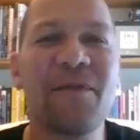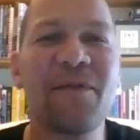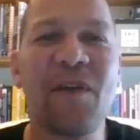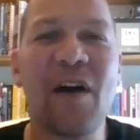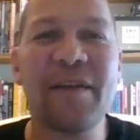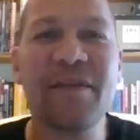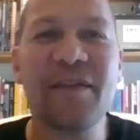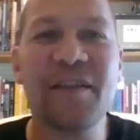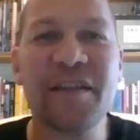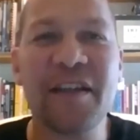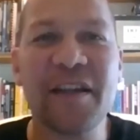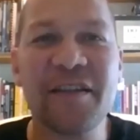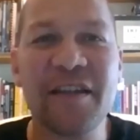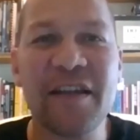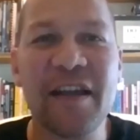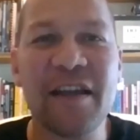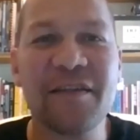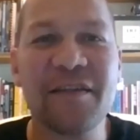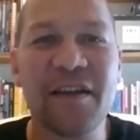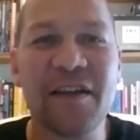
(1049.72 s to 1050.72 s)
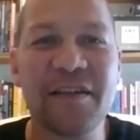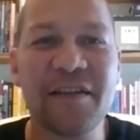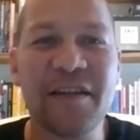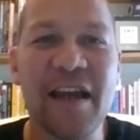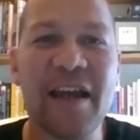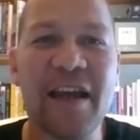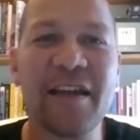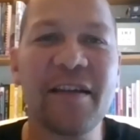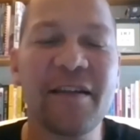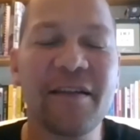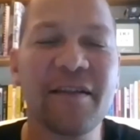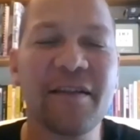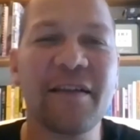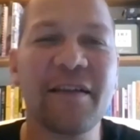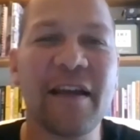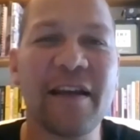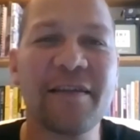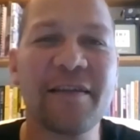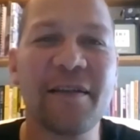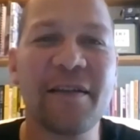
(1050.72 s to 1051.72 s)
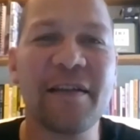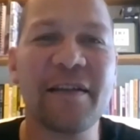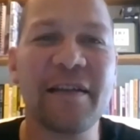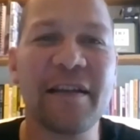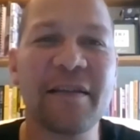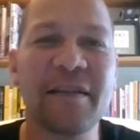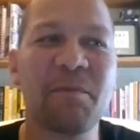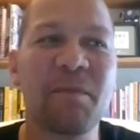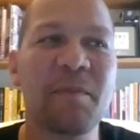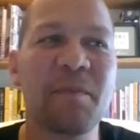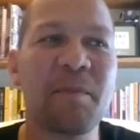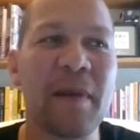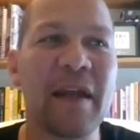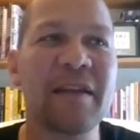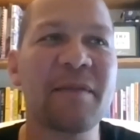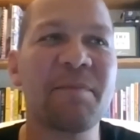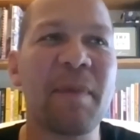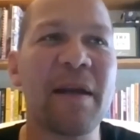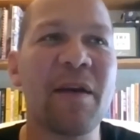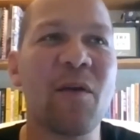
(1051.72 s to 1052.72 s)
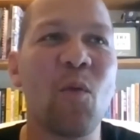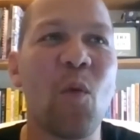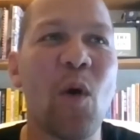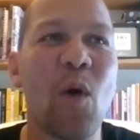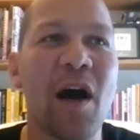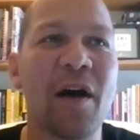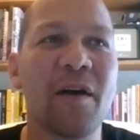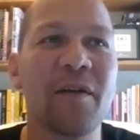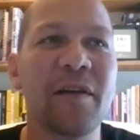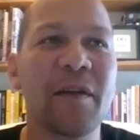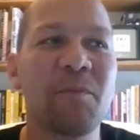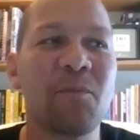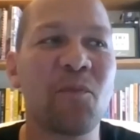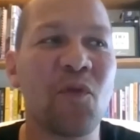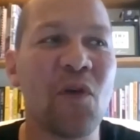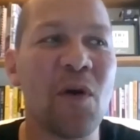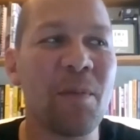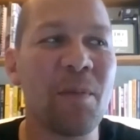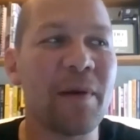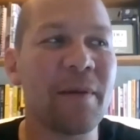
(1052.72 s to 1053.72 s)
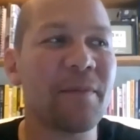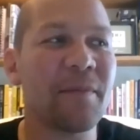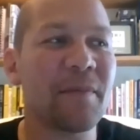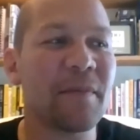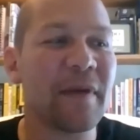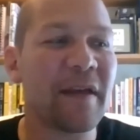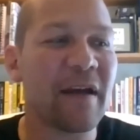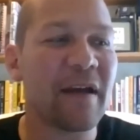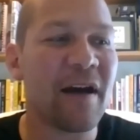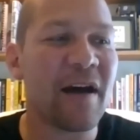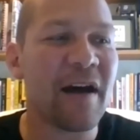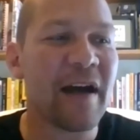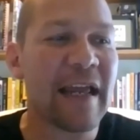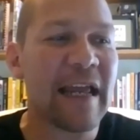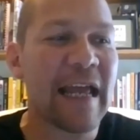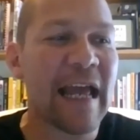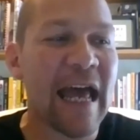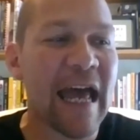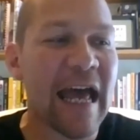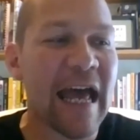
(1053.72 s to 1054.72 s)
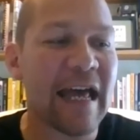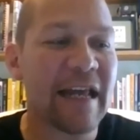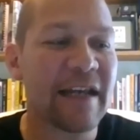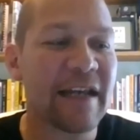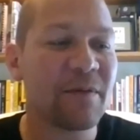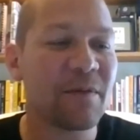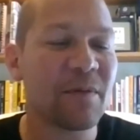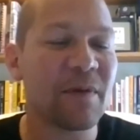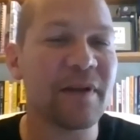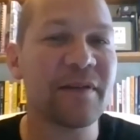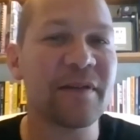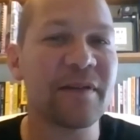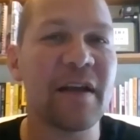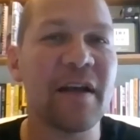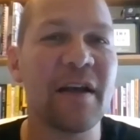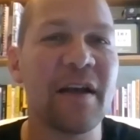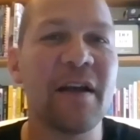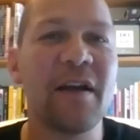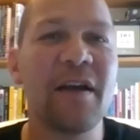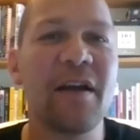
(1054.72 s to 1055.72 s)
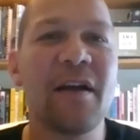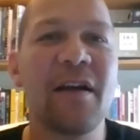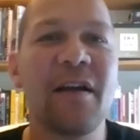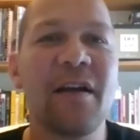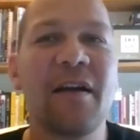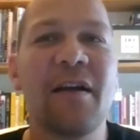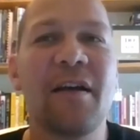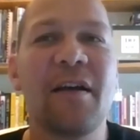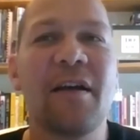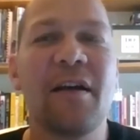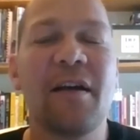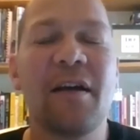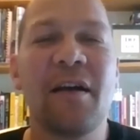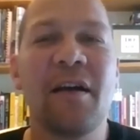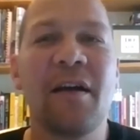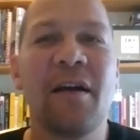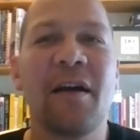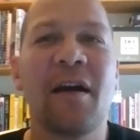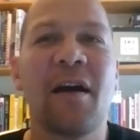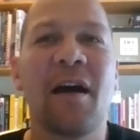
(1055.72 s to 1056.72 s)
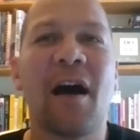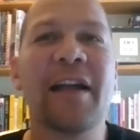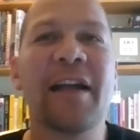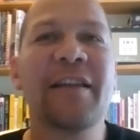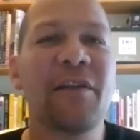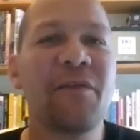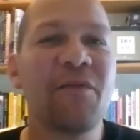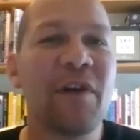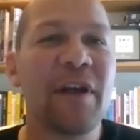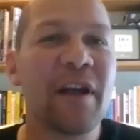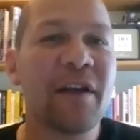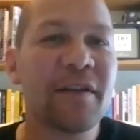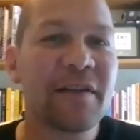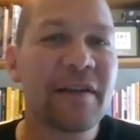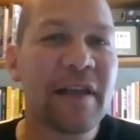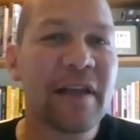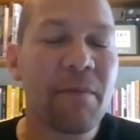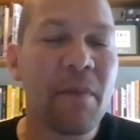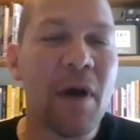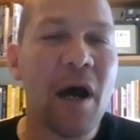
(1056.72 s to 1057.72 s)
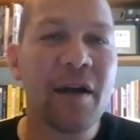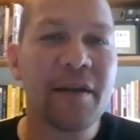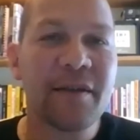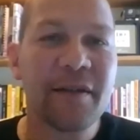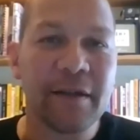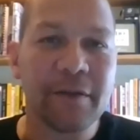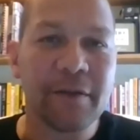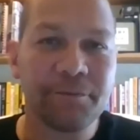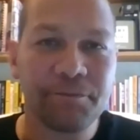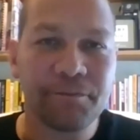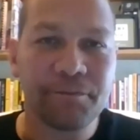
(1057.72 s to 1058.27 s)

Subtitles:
5 to 6 years, I'd say. Yeah, so it's been a while. The problem I had was I didn't really understand marketing.